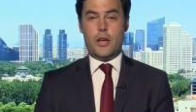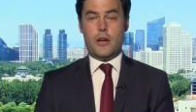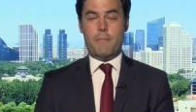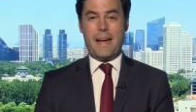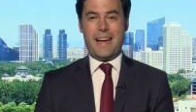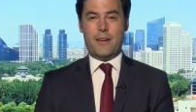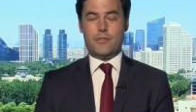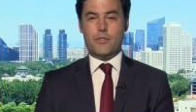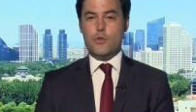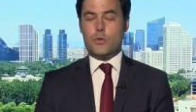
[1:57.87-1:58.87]

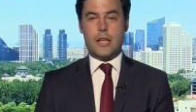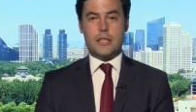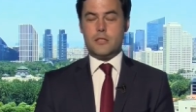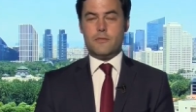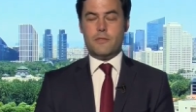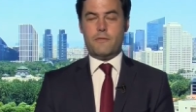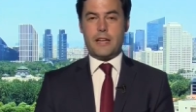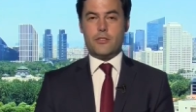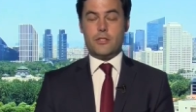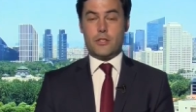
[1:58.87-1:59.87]
about new clusters of
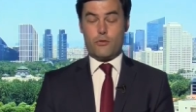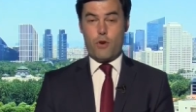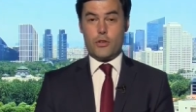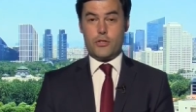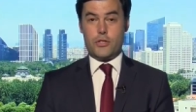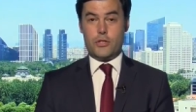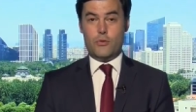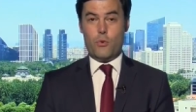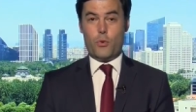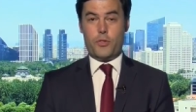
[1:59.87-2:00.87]
infections across
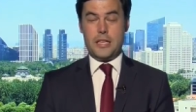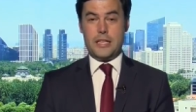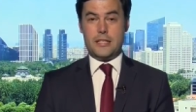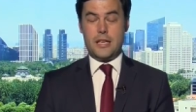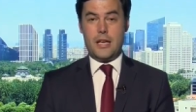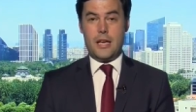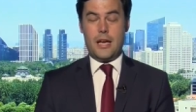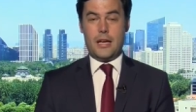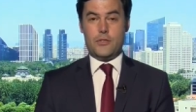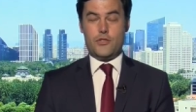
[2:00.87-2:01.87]
Northeast
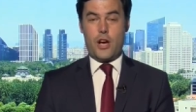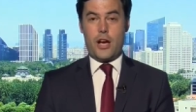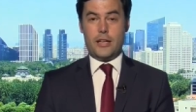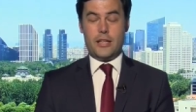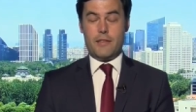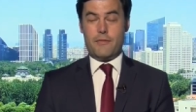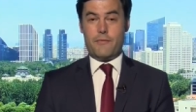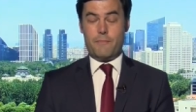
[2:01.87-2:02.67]
uh, China. There have